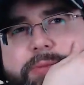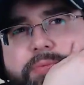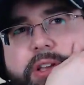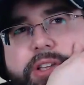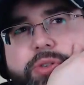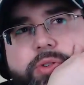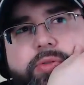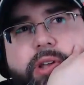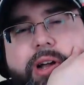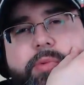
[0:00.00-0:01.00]
like two or
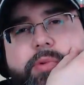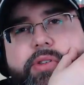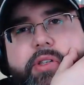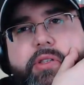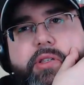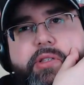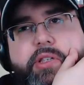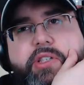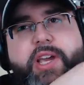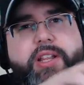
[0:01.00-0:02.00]
three hours. He's he's
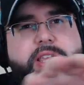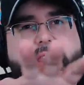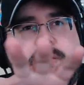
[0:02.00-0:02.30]
he's kind of like oh, in the